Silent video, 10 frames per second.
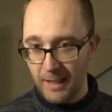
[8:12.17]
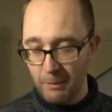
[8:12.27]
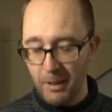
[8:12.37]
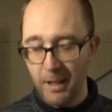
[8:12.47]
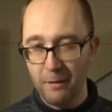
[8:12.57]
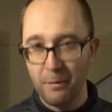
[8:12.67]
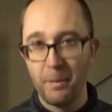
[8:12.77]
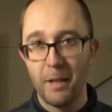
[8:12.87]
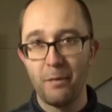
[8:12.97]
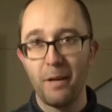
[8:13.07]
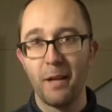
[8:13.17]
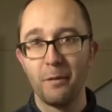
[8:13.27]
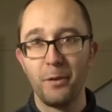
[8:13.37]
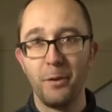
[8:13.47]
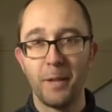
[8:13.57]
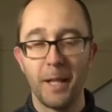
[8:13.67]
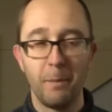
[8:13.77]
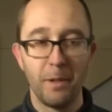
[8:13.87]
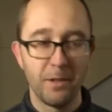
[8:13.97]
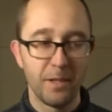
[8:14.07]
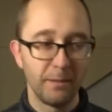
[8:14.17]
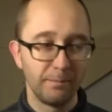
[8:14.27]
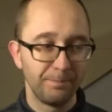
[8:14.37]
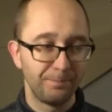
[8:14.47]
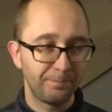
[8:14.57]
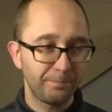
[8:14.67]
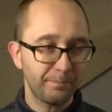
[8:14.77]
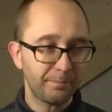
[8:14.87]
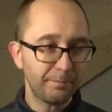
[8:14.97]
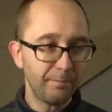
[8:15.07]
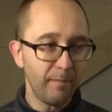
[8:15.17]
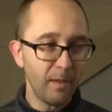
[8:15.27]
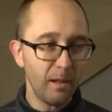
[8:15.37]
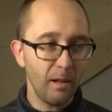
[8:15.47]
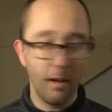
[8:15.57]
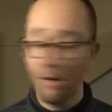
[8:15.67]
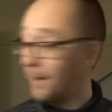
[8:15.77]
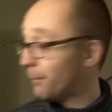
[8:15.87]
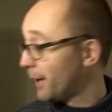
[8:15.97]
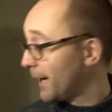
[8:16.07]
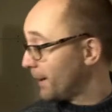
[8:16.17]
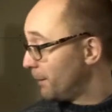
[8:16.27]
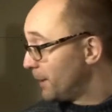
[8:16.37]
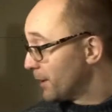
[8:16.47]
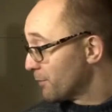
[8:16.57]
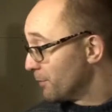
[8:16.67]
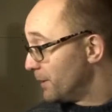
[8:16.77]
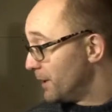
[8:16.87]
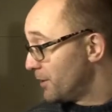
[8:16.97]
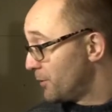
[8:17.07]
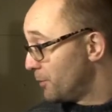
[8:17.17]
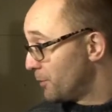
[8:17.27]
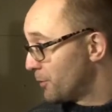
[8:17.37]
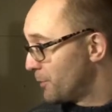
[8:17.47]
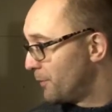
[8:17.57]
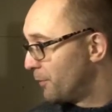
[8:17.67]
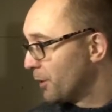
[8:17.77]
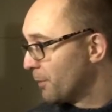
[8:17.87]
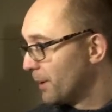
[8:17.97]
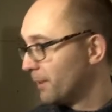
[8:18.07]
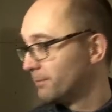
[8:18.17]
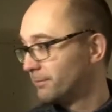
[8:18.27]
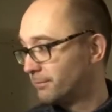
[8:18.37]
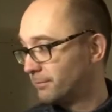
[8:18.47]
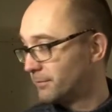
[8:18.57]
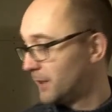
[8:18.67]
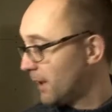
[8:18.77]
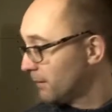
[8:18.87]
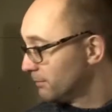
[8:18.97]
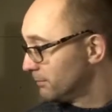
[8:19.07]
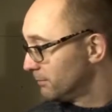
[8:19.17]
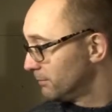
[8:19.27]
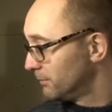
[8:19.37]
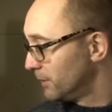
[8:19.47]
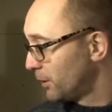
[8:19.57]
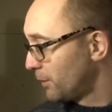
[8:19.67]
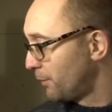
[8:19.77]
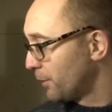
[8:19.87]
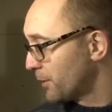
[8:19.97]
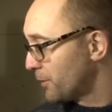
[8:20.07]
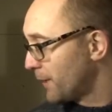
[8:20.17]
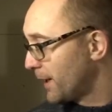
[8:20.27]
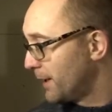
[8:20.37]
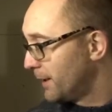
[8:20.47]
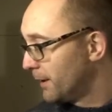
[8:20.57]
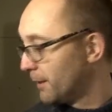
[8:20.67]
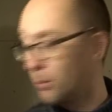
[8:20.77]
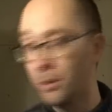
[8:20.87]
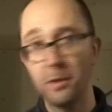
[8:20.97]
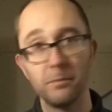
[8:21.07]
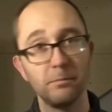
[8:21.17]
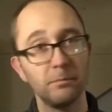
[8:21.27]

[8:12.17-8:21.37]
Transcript: I'm kind of a big fan of the UK beer scene. I never had beers from these two breweries before, but yeah, looking forward to trying more.